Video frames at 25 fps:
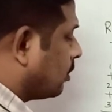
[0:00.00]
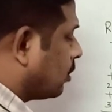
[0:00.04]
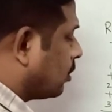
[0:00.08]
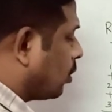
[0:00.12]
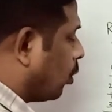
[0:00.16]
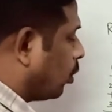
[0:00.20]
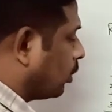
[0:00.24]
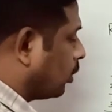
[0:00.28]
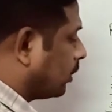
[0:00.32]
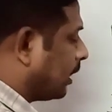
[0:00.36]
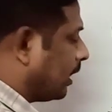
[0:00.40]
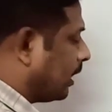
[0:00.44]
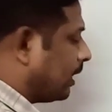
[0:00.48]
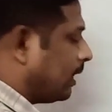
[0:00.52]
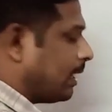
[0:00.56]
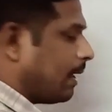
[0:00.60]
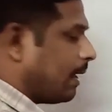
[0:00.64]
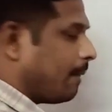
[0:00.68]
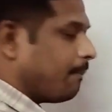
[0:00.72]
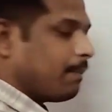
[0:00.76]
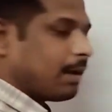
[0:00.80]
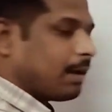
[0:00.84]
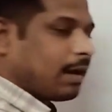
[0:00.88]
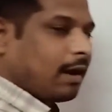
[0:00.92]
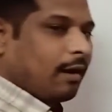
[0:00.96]
total
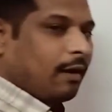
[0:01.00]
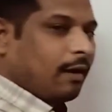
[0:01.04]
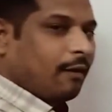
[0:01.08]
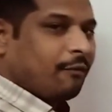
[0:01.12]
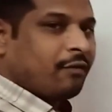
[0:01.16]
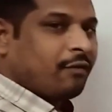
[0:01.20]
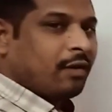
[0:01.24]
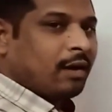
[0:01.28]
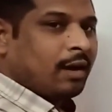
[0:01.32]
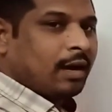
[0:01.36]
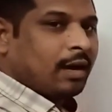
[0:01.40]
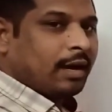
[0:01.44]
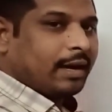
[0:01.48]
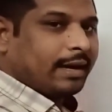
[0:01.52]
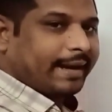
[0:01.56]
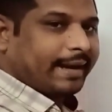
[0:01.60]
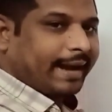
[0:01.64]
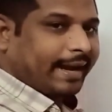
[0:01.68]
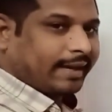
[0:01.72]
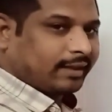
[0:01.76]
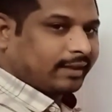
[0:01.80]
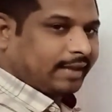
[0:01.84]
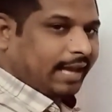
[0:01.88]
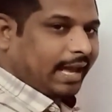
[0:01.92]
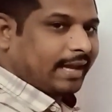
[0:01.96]
number of
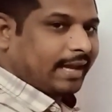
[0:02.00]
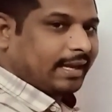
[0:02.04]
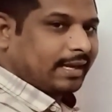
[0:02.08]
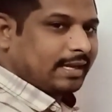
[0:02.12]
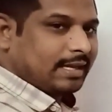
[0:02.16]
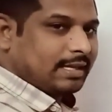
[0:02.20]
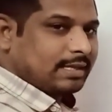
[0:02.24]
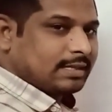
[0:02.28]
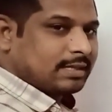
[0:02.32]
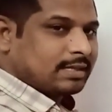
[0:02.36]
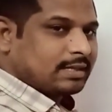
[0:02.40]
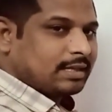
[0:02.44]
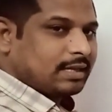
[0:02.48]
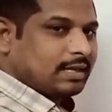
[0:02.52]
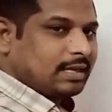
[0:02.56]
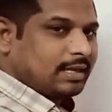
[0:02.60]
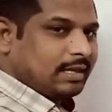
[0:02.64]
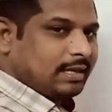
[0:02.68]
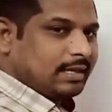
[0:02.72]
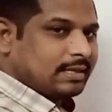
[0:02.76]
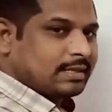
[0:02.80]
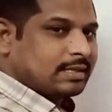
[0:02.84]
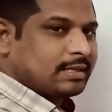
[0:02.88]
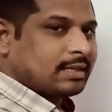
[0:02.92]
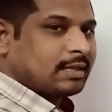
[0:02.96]
rectangles
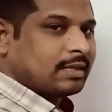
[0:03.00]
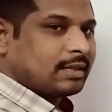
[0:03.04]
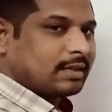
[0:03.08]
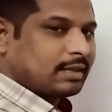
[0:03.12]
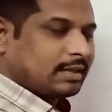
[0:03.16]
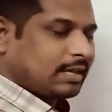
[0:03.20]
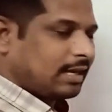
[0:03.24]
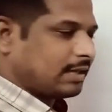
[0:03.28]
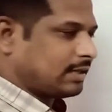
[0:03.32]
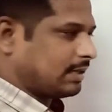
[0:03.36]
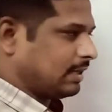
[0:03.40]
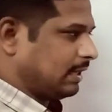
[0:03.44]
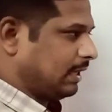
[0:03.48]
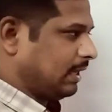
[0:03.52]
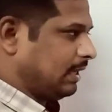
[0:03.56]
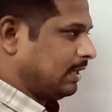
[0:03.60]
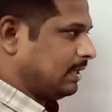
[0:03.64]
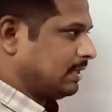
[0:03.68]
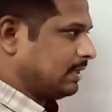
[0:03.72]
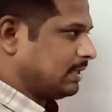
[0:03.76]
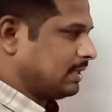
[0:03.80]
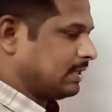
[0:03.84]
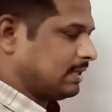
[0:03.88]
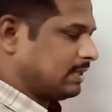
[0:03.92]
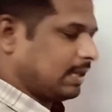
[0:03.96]
is
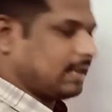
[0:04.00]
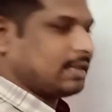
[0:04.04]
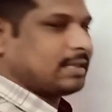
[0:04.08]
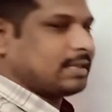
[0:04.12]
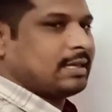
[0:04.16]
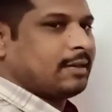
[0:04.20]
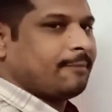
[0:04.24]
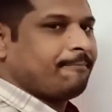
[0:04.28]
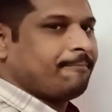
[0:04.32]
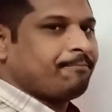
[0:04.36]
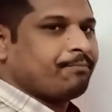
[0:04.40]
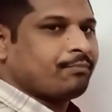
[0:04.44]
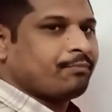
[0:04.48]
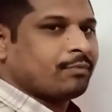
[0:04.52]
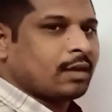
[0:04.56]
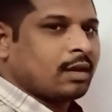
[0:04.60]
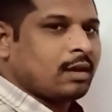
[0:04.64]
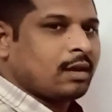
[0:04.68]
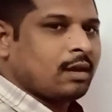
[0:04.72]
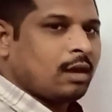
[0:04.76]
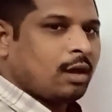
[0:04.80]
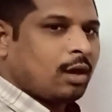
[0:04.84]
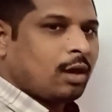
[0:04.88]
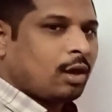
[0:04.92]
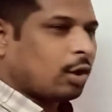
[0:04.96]
36.
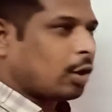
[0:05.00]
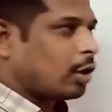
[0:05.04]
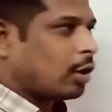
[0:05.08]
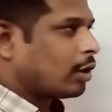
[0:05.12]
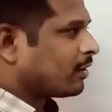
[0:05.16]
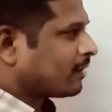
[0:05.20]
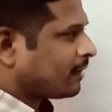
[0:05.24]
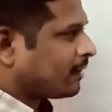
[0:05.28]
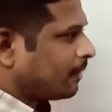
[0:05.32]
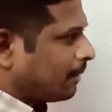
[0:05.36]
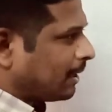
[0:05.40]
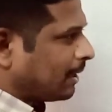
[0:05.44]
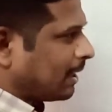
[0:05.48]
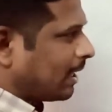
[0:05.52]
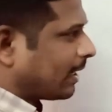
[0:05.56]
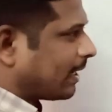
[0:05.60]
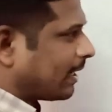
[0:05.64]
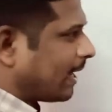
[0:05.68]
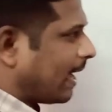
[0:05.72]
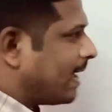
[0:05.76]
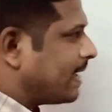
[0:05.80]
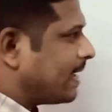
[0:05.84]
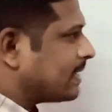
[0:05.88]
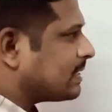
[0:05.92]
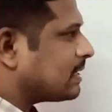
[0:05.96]
Go to some other
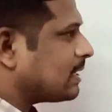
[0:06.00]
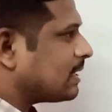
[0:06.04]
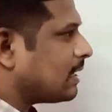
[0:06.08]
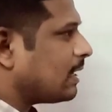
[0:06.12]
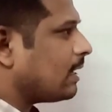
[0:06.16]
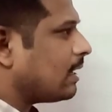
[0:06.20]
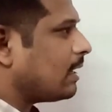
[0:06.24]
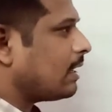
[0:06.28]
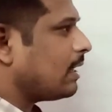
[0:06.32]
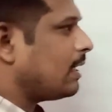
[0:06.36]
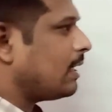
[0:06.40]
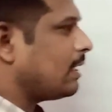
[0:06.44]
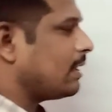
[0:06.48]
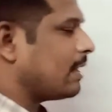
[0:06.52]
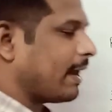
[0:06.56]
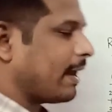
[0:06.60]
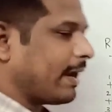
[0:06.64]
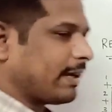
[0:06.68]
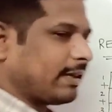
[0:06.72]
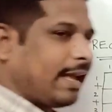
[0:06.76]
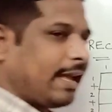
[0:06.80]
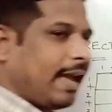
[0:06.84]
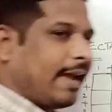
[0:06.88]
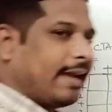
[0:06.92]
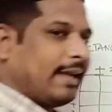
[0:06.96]
case in the
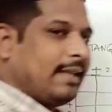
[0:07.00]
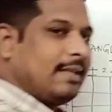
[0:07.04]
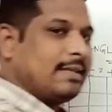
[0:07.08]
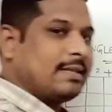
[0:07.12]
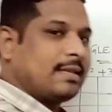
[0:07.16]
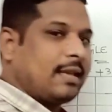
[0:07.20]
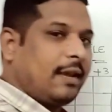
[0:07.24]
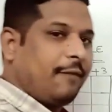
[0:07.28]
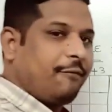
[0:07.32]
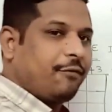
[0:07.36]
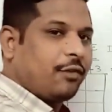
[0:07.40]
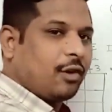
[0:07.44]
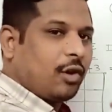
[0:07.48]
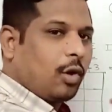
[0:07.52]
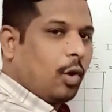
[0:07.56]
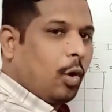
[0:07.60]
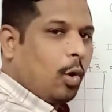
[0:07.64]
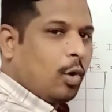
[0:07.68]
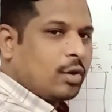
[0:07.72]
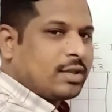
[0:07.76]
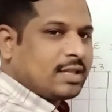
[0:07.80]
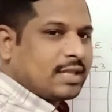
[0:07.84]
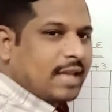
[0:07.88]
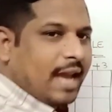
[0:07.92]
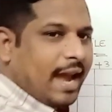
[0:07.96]
rectangles. If
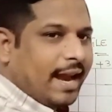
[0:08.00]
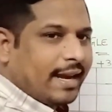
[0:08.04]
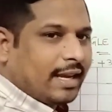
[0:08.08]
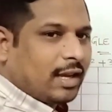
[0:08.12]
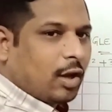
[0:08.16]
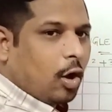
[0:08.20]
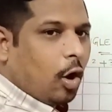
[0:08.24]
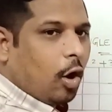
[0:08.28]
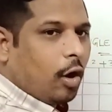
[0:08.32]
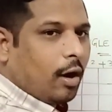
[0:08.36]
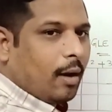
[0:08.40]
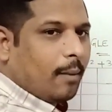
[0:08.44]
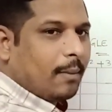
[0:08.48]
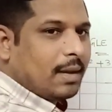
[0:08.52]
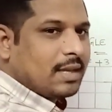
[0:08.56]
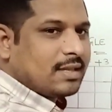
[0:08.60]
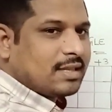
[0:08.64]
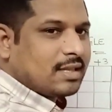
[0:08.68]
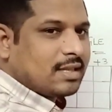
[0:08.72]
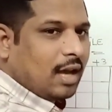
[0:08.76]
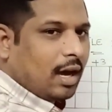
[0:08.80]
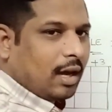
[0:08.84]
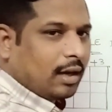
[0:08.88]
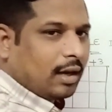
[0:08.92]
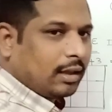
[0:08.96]
rows and
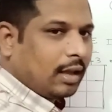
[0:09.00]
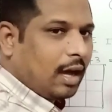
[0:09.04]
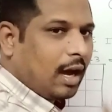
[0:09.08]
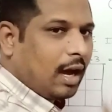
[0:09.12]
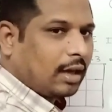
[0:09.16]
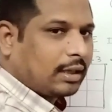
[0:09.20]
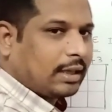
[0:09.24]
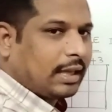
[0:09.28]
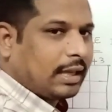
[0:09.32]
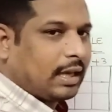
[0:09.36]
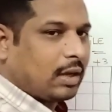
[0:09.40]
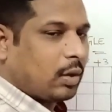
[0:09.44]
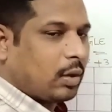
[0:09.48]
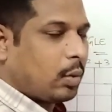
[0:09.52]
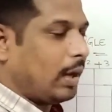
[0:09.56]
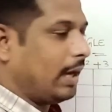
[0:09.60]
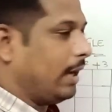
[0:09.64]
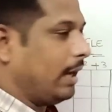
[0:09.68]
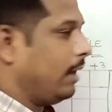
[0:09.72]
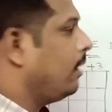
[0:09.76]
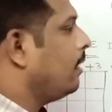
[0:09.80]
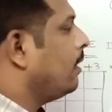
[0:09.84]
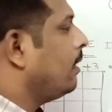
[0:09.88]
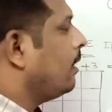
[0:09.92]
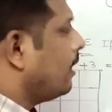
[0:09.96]
columns are not
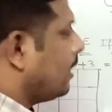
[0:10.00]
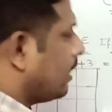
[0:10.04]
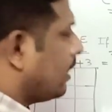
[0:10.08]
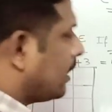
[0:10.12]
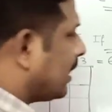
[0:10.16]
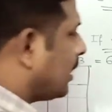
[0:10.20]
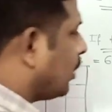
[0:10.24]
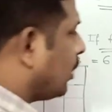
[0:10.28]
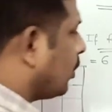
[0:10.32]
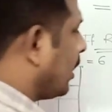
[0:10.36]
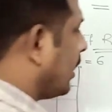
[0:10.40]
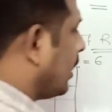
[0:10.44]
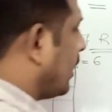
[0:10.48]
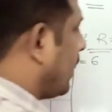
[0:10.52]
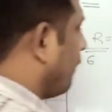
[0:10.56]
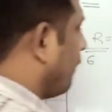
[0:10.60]
equal, give the